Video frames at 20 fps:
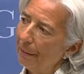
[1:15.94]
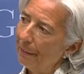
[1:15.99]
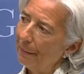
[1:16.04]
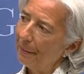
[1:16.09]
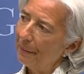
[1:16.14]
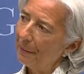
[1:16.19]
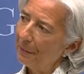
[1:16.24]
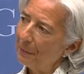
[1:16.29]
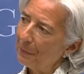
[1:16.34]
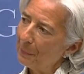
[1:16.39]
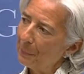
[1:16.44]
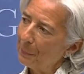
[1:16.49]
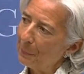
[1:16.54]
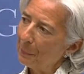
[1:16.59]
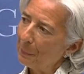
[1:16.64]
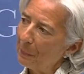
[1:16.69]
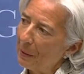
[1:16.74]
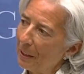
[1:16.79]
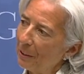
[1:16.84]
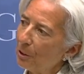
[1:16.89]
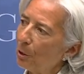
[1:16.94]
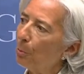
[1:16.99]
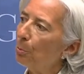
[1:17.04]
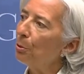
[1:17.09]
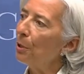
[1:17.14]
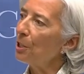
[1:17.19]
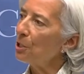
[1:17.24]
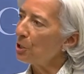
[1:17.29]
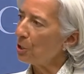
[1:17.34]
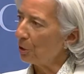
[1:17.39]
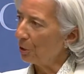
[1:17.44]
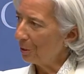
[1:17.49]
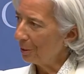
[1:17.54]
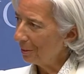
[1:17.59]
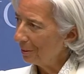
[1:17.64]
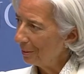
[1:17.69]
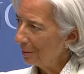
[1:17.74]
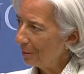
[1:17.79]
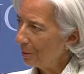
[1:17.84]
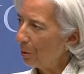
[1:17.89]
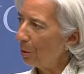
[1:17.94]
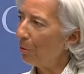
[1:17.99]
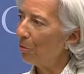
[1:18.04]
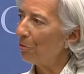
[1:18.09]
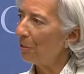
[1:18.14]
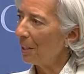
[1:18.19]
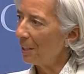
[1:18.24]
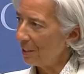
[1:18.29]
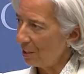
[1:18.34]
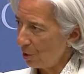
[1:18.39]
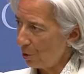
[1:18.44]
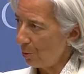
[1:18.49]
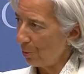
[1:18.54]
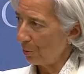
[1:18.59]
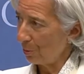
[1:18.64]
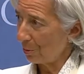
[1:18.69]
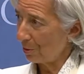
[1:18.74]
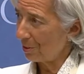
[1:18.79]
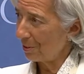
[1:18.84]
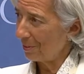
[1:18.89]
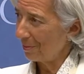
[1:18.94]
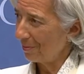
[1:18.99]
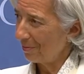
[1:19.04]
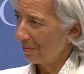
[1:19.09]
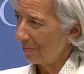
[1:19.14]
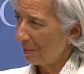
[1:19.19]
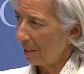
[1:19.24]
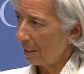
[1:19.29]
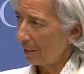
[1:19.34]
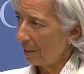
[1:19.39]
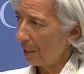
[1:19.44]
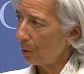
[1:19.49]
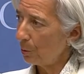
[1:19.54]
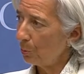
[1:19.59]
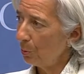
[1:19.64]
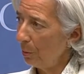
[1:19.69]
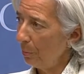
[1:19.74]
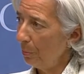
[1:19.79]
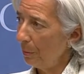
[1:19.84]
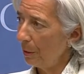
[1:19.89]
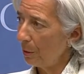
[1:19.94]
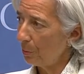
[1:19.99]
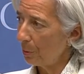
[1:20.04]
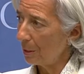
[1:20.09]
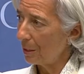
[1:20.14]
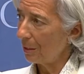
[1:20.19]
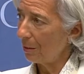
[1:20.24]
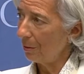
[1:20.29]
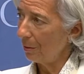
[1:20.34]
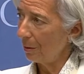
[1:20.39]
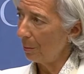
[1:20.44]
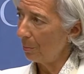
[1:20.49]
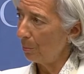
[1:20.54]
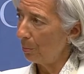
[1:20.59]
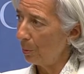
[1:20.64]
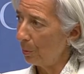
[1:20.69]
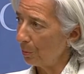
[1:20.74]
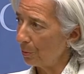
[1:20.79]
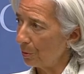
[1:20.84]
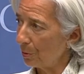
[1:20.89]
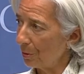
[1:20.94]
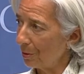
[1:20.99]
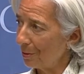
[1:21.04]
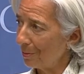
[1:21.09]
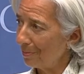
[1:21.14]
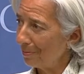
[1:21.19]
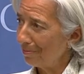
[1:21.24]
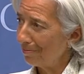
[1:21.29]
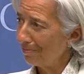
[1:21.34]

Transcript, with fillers: uh, under pressure of any sort. That that will be critically important.